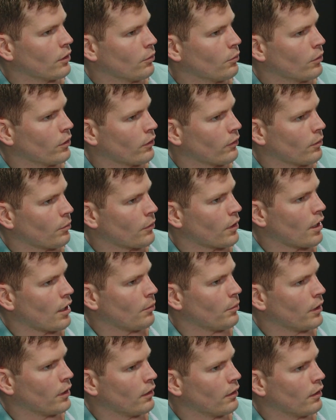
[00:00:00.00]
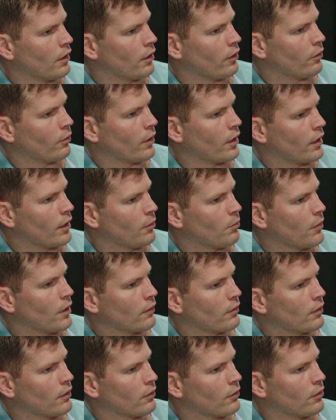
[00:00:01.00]
What are some common underwriting
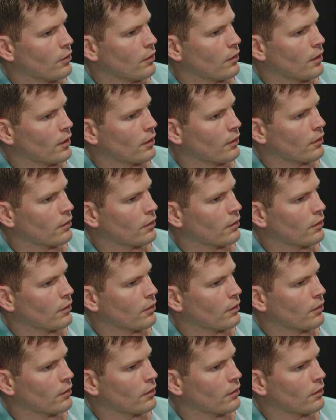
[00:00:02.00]
misses, do you think?